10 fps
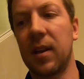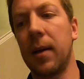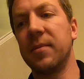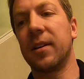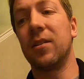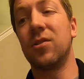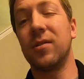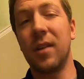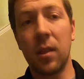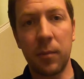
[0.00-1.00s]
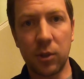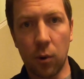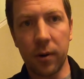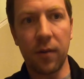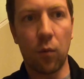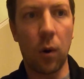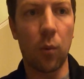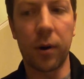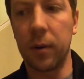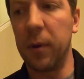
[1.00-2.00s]
time signatures and the majority of what
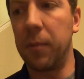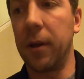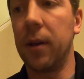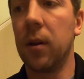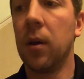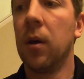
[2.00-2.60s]
we're going to be playing.